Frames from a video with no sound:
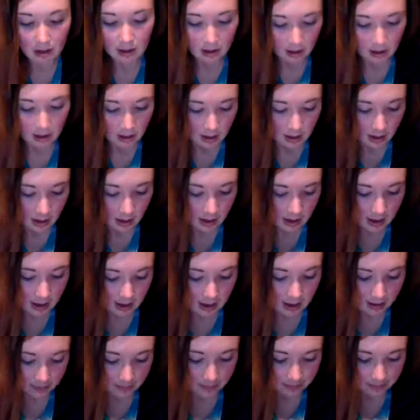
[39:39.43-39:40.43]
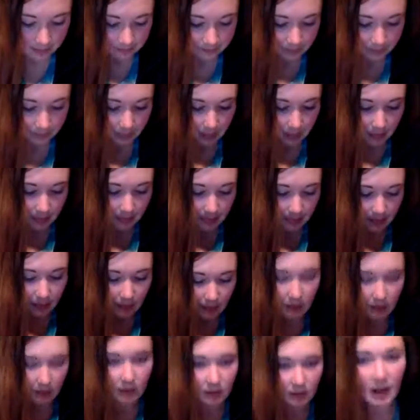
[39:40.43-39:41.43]

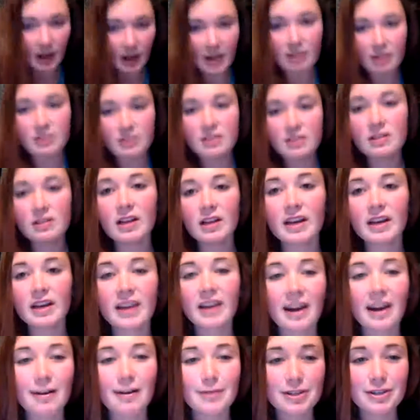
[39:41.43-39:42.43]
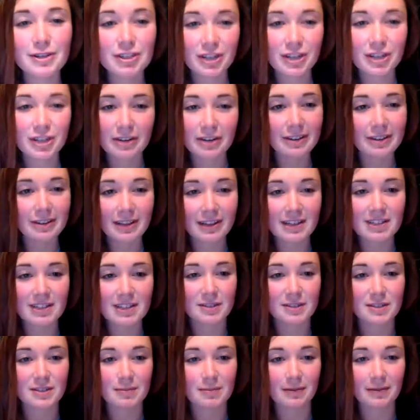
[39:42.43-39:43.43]
I also like how we share the
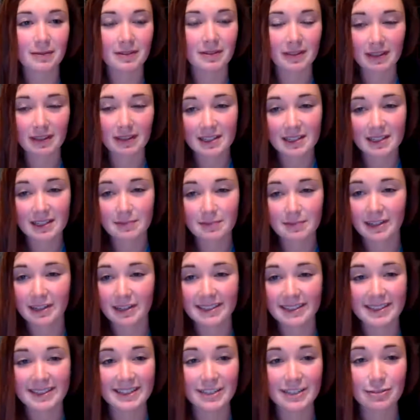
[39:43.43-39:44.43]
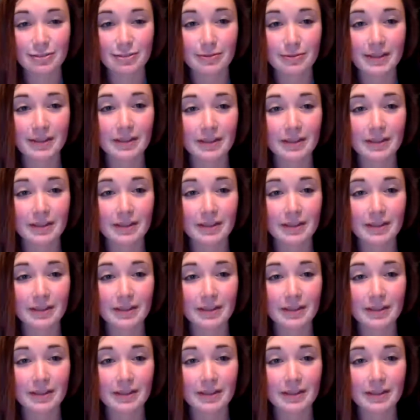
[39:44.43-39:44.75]
lesson plans each week.